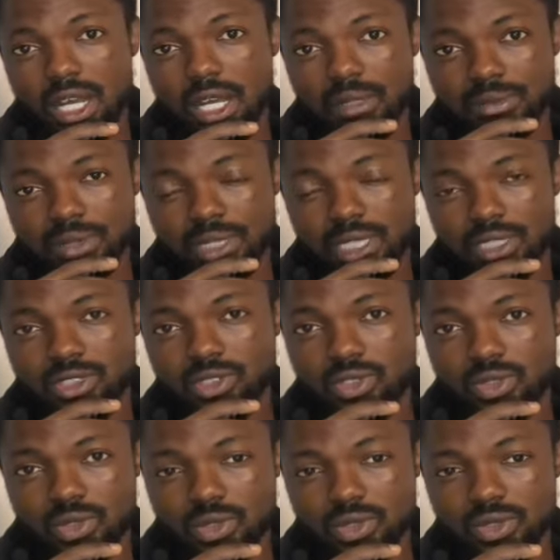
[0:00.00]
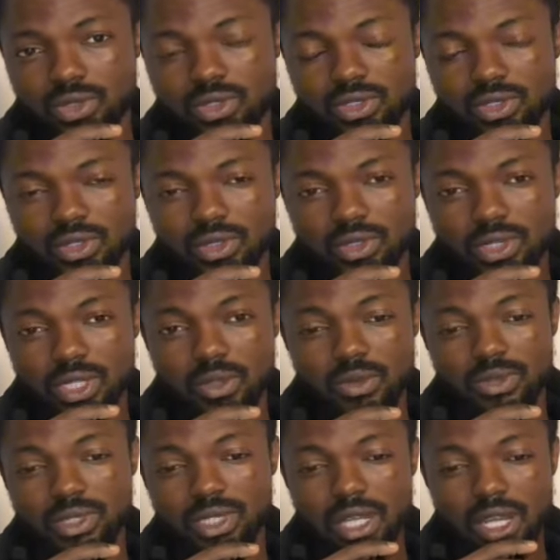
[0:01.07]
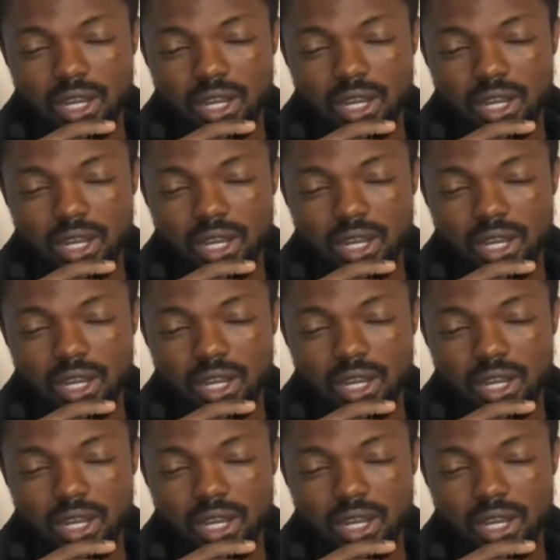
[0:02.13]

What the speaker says: apps that you could, you know, that would